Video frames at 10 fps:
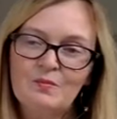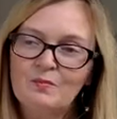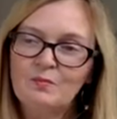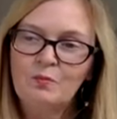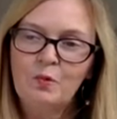
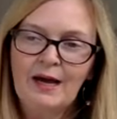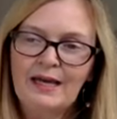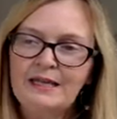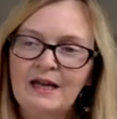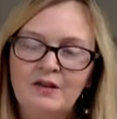
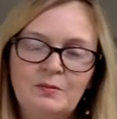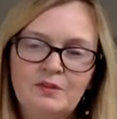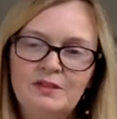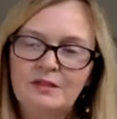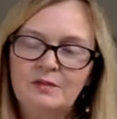white,
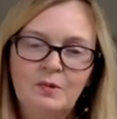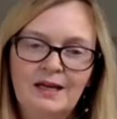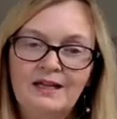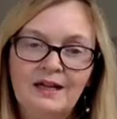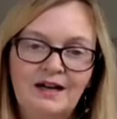100%
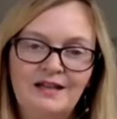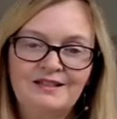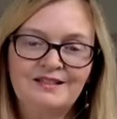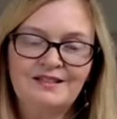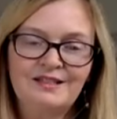white
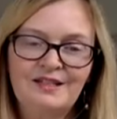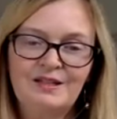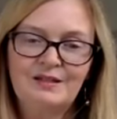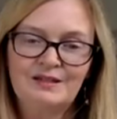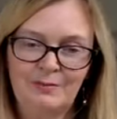cotton
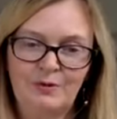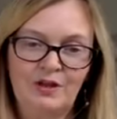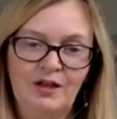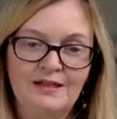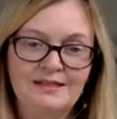
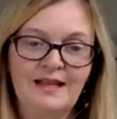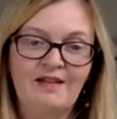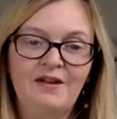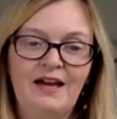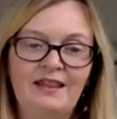tablecloths, and
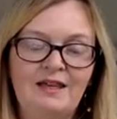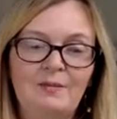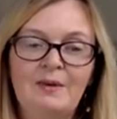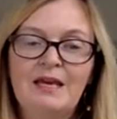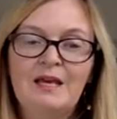I find
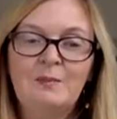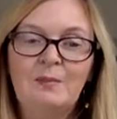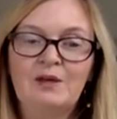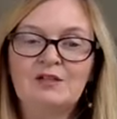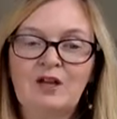them
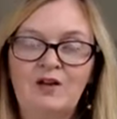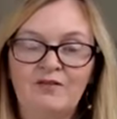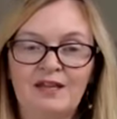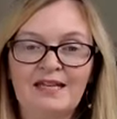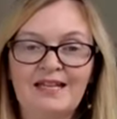most
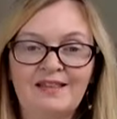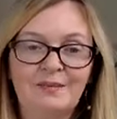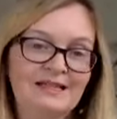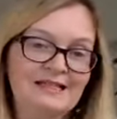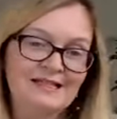often in the
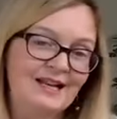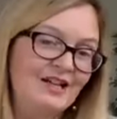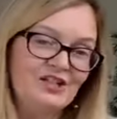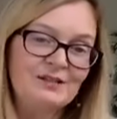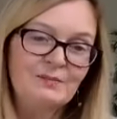places that I
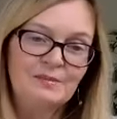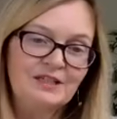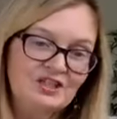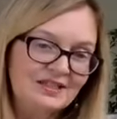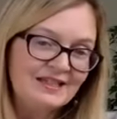just
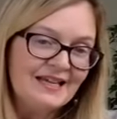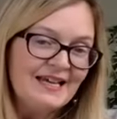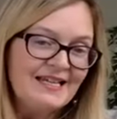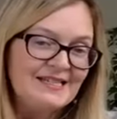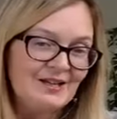mentioned.
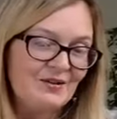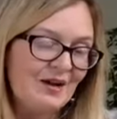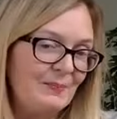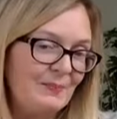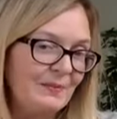
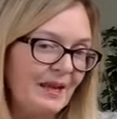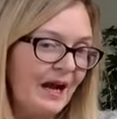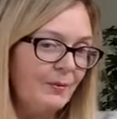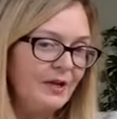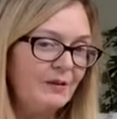So hop on